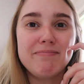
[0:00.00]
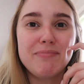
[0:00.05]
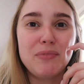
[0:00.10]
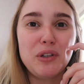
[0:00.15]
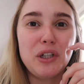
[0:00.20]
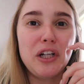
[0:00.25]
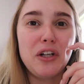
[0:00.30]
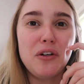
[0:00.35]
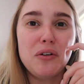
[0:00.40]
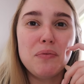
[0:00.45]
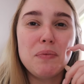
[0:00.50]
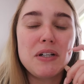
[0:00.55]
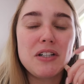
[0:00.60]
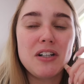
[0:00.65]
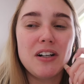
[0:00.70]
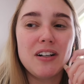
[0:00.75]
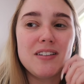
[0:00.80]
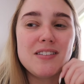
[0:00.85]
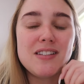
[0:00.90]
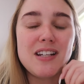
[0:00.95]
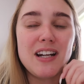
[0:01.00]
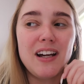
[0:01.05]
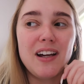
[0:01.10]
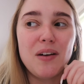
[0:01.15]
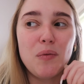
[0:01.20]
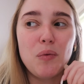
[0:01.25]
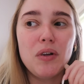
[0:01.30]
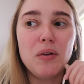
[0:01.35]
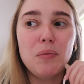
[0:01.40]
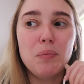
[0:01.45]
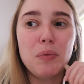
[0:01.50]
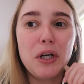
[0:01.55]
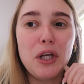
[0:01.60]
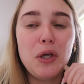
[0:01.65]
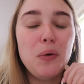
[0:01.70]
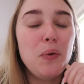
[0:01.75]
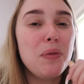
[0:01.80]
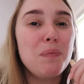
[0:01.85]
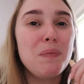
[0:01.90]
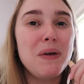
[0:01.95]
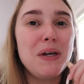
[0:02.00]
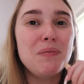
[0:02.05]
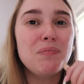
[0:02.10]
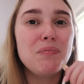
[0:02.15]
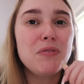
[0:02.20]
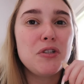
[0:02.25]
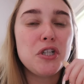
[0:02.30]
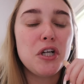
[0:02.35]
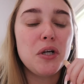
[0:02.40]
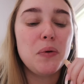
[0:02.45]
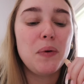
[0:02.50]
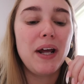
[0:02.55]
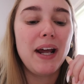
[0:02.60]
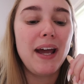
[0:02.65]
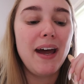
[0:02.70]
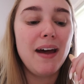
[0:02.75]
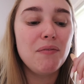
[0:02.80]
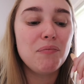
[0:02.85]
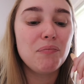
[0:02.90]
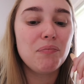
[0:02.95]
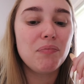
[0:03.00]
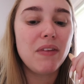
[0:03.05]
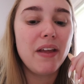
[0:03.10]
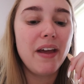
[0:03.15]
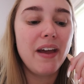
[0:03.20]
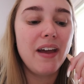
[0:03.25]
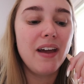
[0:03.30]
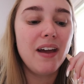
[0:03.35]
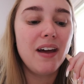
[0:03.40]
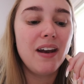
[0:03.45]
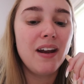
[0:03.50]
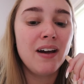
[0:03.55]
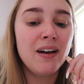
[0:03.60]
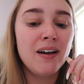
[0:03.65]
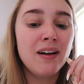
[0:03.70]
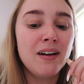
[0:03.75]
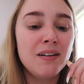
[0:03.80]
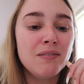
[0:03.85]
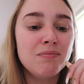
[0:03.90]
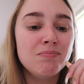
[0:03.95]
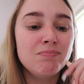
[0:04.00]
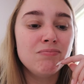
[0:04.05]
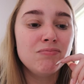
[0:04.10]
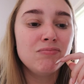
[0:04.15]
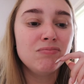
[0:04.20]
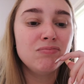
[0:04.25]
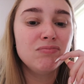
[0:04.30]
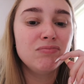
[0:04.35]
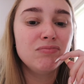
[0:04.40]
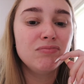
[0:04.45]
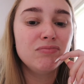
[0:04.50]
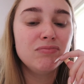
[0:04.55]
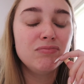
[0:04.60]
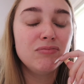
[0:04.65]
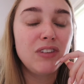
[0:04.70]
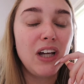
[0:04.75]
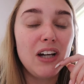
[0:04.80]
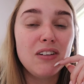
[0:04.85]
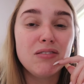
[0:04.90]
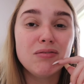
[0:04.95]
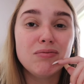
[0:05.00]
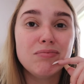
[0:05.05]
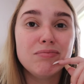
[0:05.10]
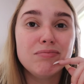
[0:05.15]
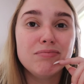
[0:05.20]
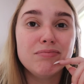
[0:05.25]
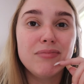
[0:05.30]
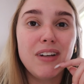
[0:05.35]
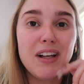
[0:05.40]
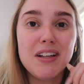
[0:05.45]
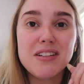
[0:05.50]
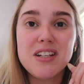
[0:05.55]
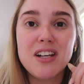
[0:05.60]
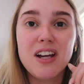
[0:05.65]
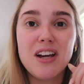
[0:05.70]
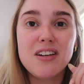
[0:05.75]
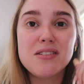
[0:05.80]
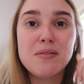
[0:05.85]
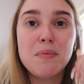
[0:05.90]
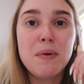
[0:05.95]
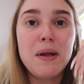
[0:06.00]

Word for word: We're gonna go to McDonald's and I will bring you with me, show you what I get, and yeah, I'll see you guys in a